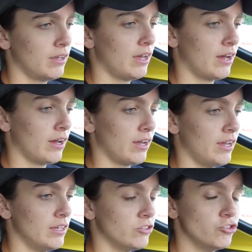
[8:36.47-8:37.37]

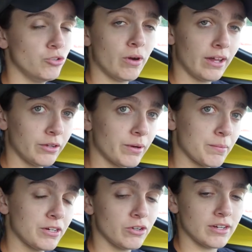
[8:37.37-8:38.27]
I do highly
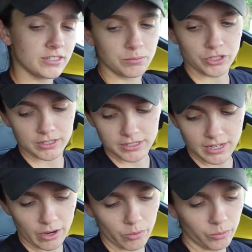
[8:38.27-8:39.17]
recommend you guys come check this
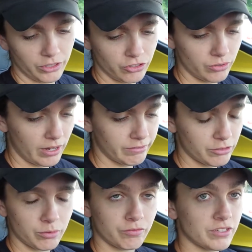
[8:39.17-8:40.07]
out. We do have
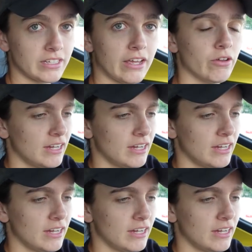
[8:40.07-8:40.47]
this one for sale.